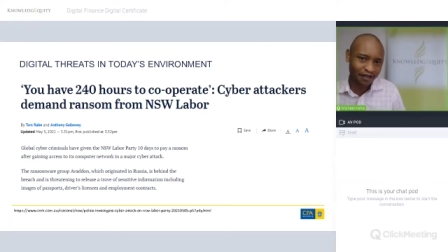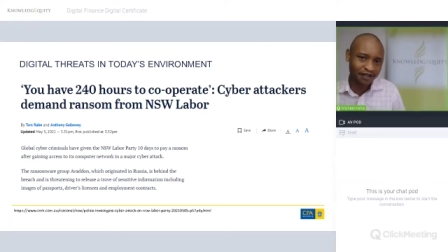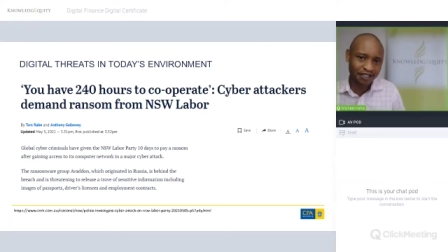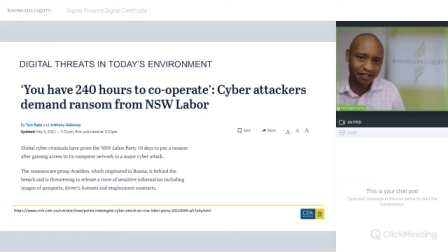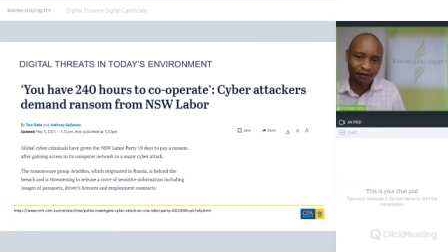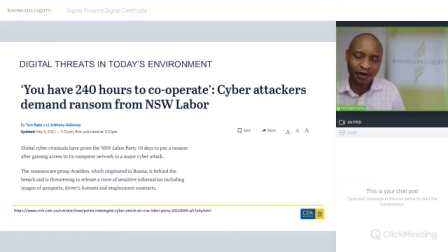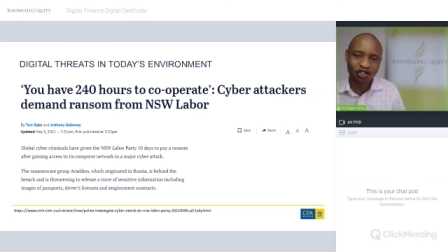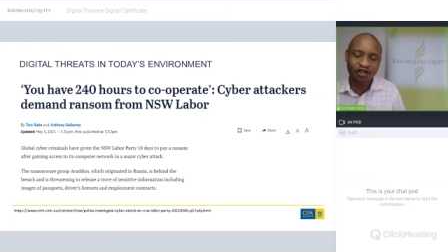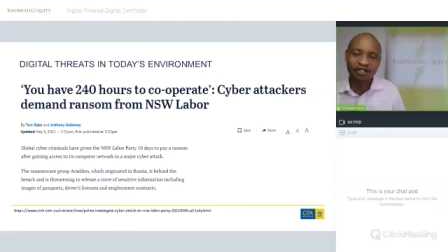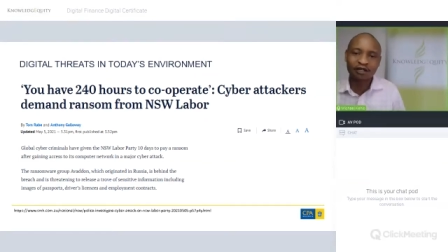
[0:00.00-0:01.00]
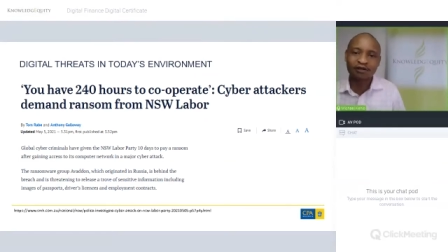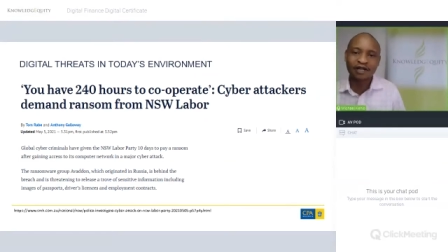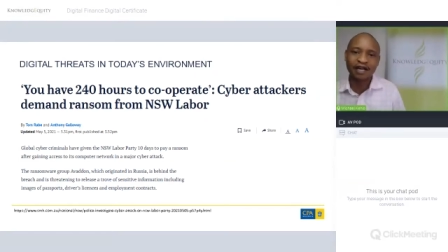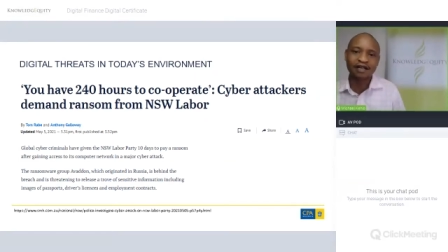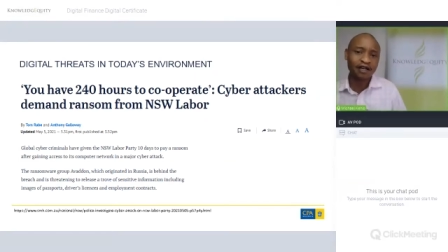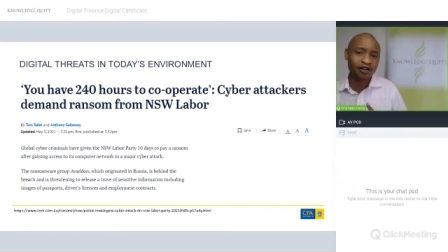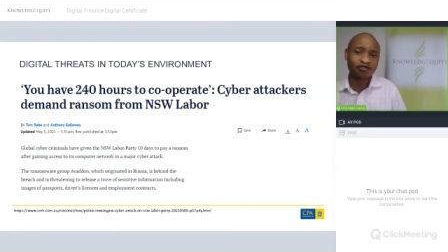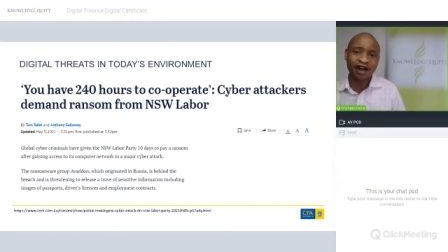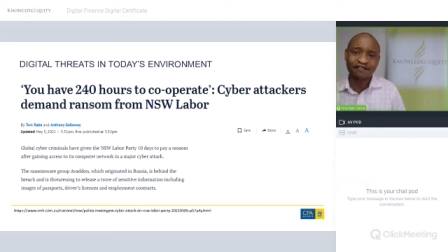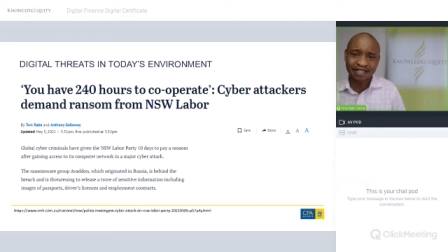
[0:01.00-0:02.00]
This information included
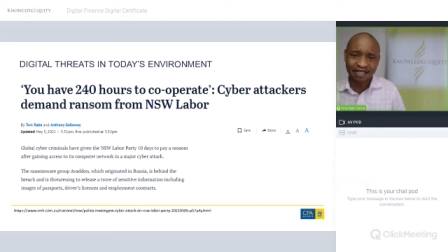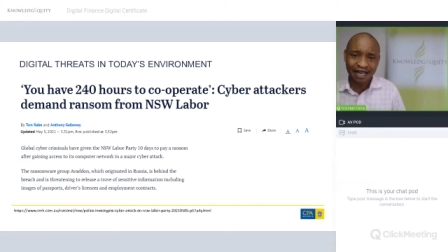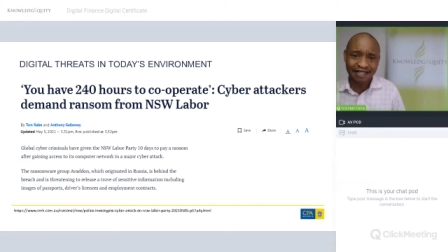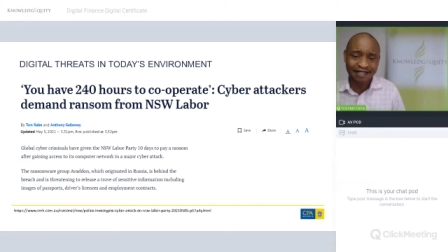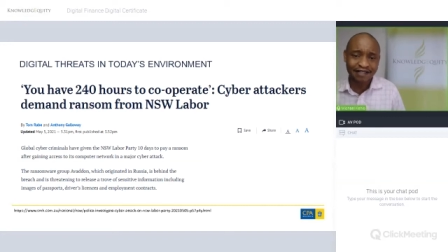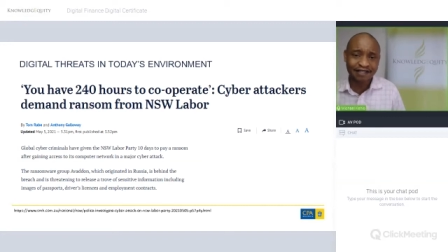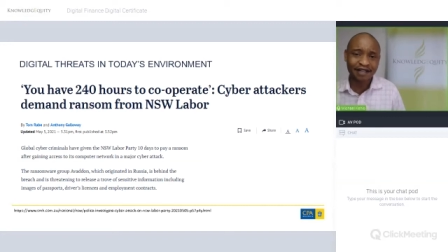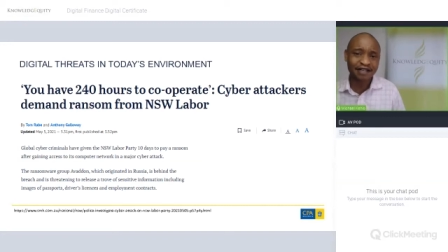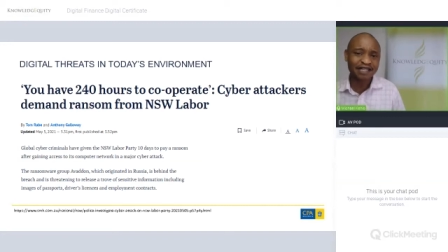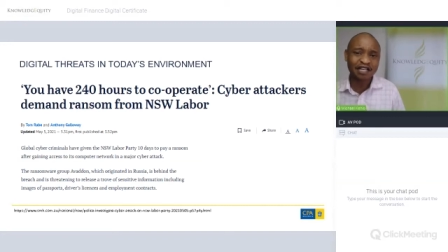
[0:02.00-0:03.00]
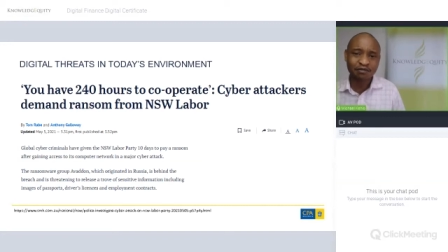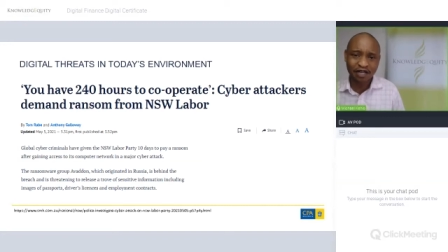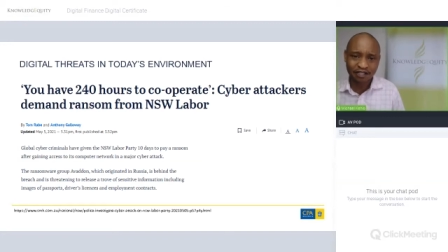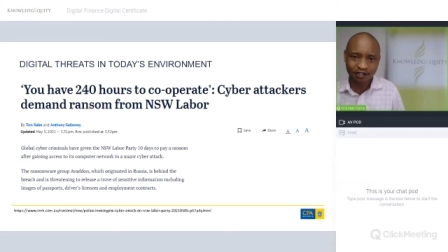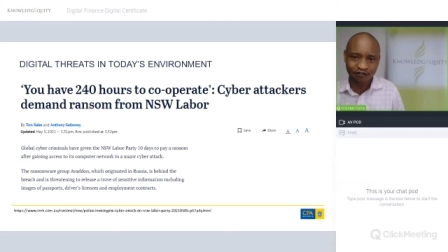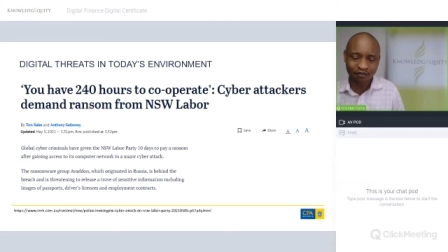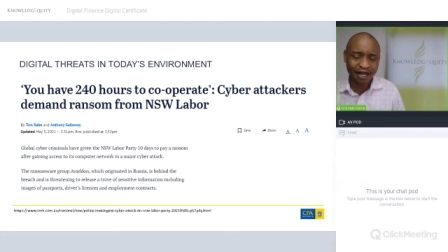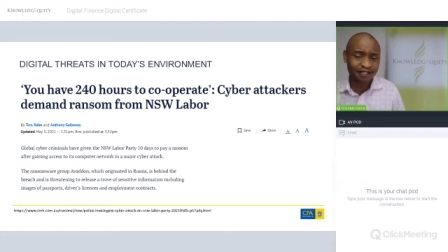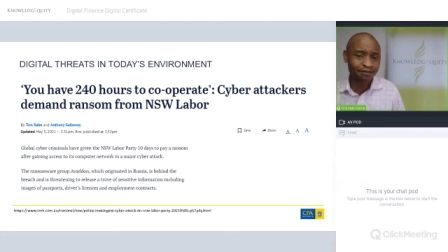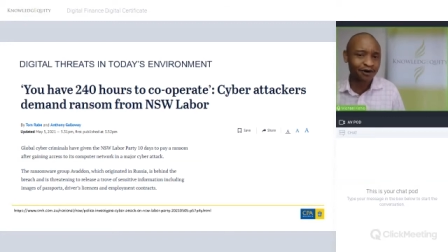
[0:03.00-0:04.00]
driver's licenses, images of
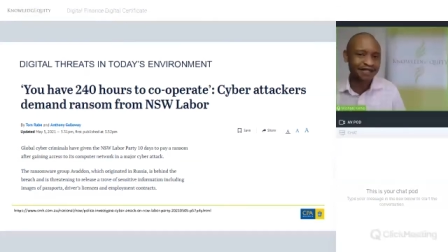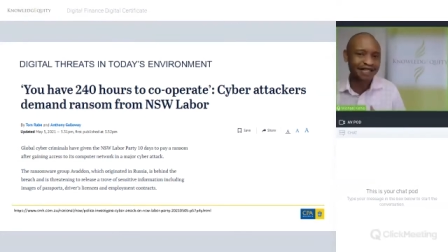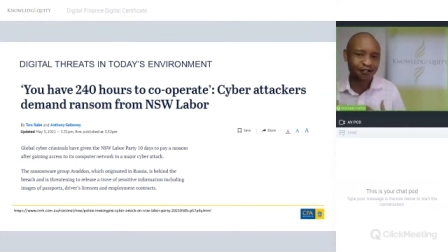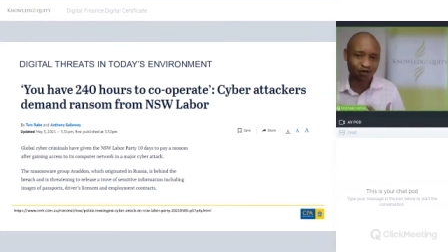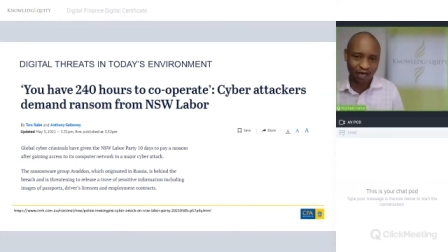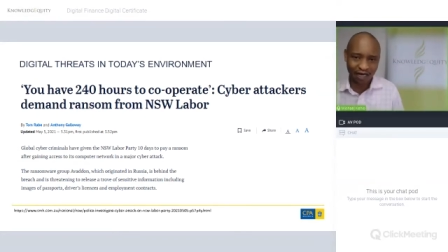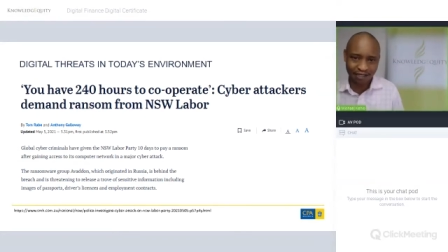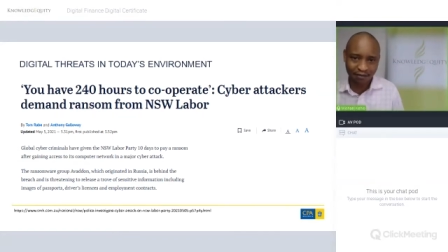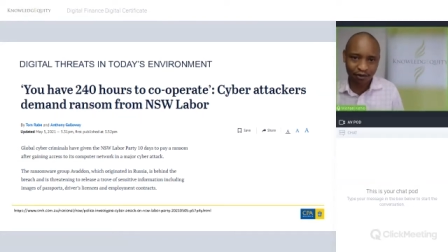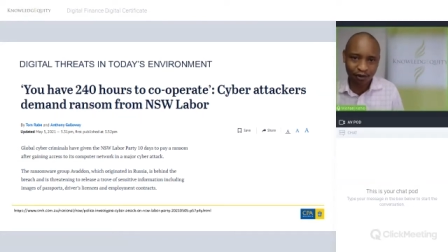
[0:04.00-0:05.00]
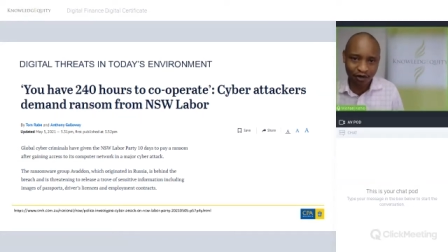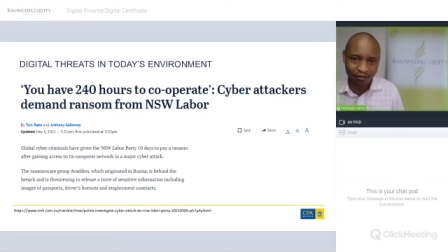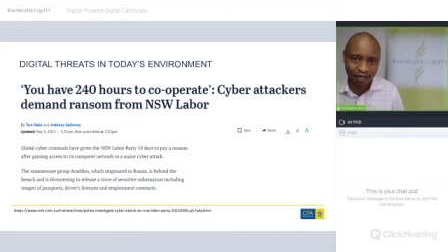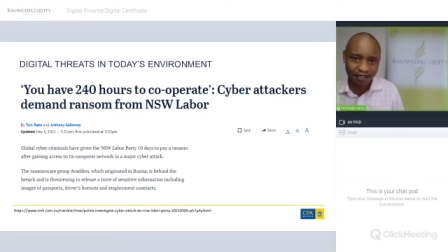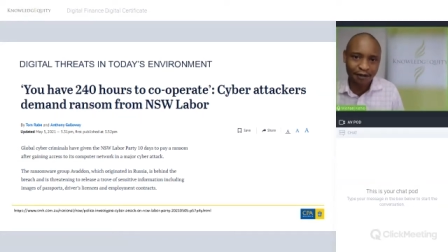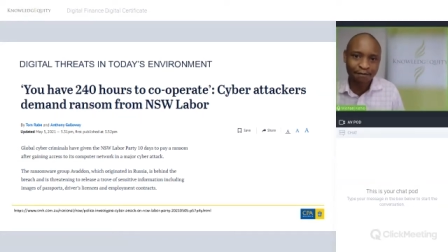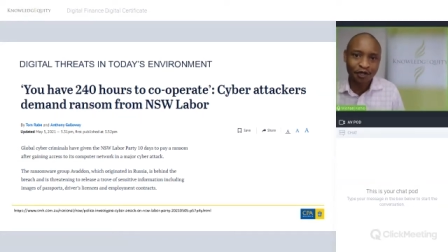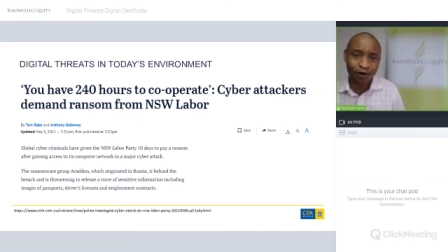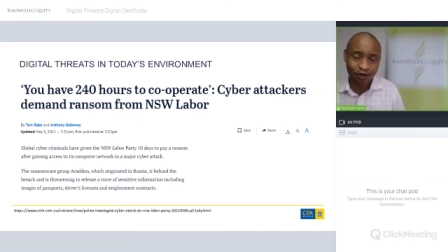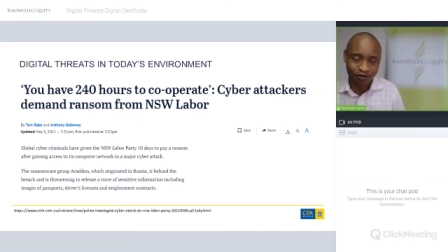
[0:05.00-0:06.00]
passports, as well as employment
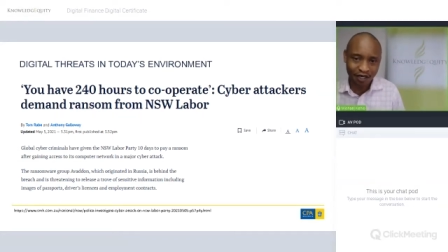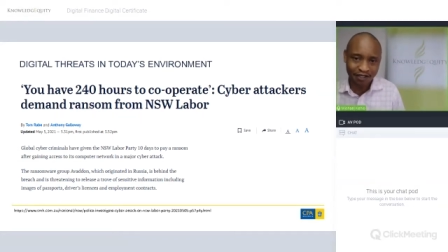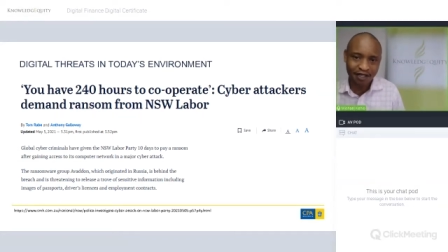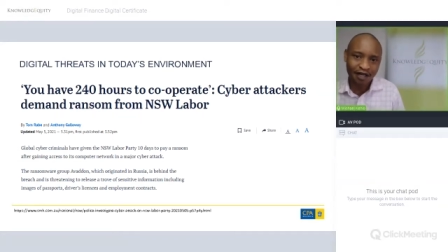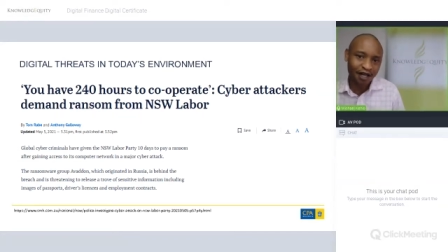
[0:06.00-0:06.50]
contracts.